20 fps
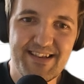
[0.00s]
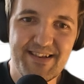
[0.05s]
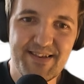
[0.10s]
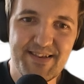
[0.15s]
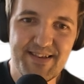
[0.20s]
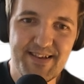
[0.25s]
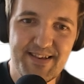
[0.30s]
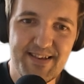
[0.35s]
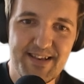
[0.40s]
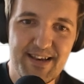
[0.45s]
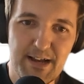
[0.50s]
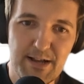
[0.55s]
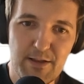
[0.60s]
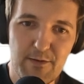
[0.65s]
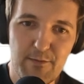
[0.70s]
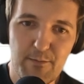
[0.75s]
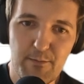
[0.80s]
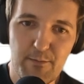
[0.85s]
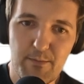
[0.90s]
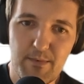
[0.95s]
is
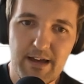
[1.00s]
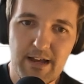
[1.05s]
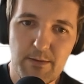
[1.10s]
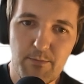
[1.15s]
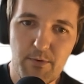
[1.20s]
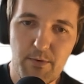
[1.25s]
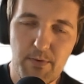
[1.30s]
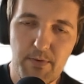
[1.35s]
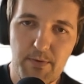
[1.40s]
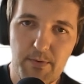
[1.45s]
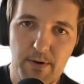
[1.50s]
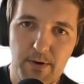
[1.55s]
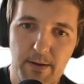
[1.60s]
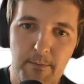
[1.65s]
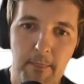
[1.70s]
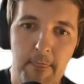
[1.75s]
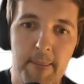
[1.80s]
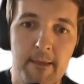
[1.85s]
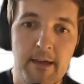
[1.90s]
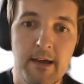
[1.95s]
negative 8.3.
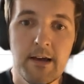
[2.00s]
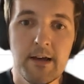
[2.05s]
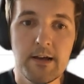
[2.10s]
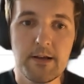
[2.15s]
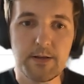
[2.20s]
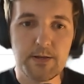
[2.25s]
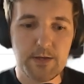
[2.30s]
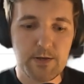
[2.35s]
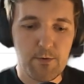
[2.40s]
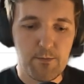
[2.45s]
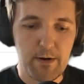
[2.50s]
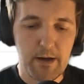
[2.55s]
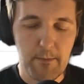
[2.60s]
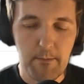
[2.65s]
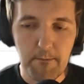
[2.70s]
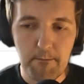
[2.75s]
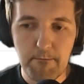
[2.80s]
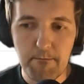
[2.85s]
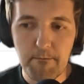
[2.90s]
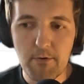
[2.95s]
So my
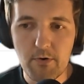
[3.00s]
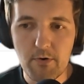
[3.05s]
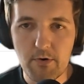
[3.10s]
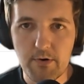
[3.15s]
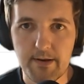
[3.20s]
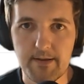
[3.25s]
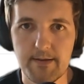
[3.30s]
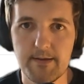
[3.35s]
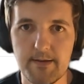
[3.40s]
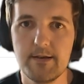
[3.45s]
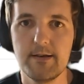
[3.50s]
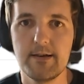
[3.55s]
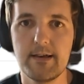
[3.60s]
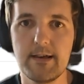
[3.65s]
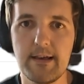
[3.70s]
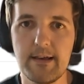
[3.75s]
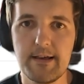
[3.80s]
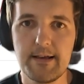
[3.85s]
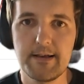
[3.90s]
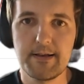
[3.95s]
point
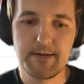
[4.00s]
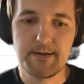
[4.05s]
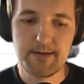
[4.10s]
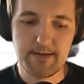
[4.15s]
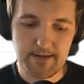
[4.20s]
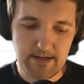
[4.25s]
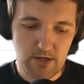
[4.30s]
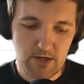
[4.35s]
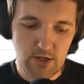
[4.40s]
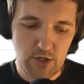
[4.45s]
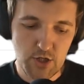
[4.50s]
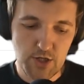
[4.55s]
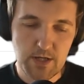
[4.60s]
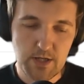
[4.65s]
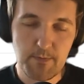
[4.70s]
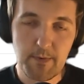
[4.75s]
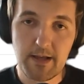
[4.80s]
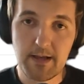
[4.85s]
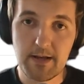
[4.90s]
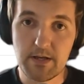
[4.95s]
is, just
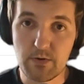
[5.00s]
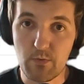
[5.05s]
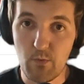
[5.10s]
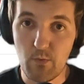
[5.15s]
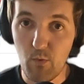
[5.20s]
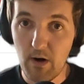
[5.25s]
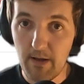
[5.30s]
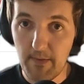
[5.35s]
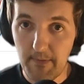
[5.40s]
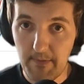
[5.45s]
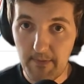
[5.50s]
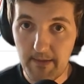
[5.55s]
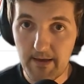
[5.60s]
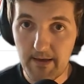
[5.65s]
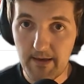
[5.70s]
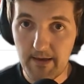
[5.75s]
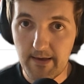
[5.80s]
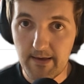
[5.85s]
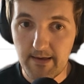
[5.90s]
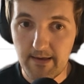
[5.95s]
because one
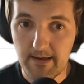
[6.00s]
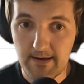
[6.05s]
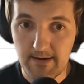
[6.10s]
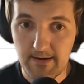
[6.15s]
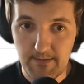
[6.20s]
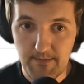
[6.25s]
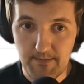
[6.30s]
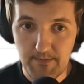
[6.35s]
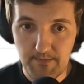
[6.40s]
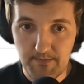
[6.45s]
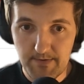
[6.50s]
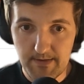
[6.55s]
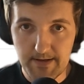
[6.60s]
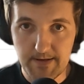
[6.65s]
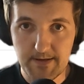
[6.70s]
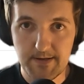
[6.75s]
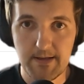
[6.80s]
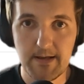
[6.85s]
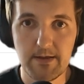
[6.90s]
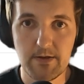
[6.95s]
day
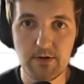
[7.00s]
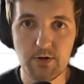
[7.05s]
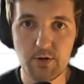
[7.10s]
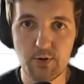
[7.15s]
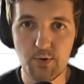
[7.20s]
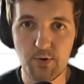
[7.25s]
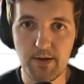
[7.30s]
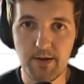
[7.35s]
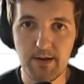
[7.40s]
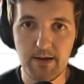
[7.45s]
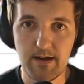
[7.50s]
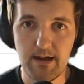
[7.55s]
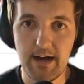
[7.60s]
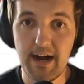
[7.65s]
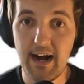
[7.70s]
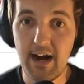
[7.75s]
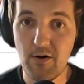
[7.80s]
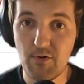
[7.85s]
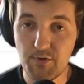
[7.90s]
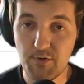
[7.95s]
this industry
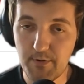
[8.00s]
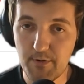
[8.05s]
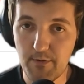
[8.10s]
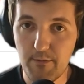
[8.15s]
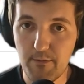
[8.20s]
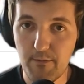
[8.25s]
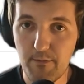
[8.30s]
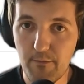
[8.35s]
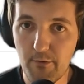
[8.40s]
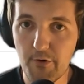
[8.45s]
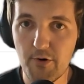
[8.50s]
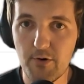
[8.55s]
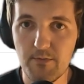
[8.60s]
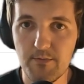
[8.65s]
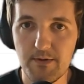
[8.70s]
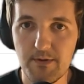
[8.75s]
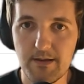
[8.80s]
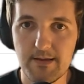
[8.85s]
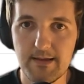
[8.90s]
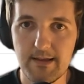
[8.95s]
outperformed
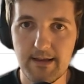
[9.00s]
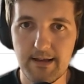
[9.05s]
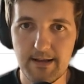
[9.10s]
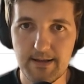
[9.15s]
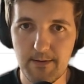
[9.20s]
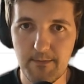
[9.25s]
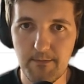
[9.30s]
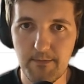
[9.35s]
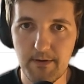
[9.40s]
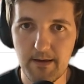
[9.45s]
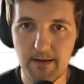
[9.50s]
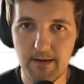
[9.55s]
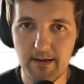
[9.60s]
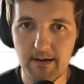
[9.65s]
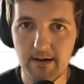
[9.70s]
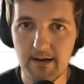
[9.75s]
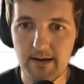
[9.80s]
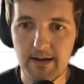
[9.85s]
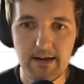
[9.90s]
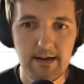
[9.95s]
the S&P,
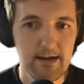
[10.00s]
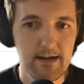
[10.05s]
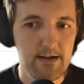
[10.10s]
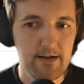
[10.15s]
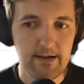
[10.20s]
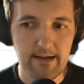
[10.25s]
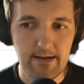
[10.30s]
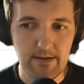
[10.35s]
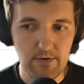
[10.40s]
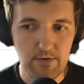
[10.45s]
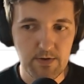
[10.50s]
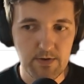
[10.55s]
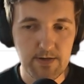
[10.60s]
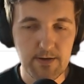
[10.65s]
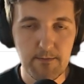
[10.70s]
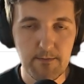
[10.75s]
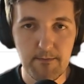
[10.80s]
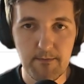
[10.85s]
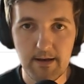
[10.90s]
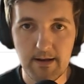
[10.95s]
it
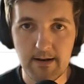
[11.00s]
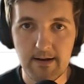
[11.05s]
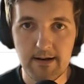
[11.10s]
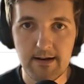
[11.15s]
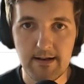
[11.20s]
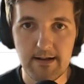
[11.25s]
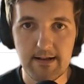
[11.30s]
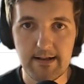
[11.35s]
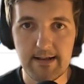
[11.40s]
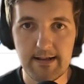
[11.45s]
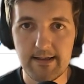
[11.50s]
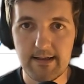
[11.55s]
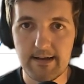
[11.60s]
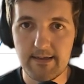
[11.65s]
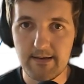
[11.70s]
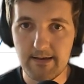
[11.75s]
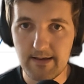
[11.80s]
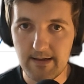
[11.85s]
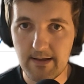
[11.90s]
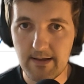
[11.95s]
doesn't mean that
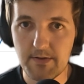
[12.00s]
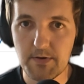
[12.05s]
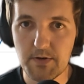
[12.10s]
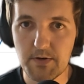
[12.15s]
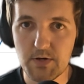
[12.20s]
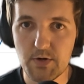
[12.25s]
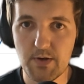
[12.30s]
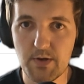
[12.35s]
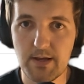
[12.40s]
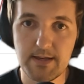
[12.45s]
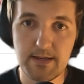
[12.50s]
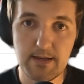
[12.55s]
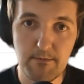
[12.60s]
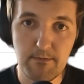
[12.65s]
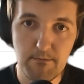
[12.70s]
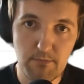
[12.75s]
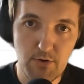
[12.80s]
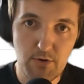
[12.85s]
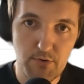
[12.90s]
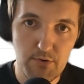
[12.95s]
the industry is
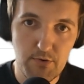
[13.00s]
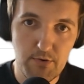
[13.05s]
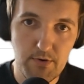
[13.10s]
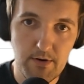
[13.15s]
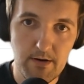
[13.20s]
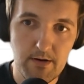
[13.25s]
immune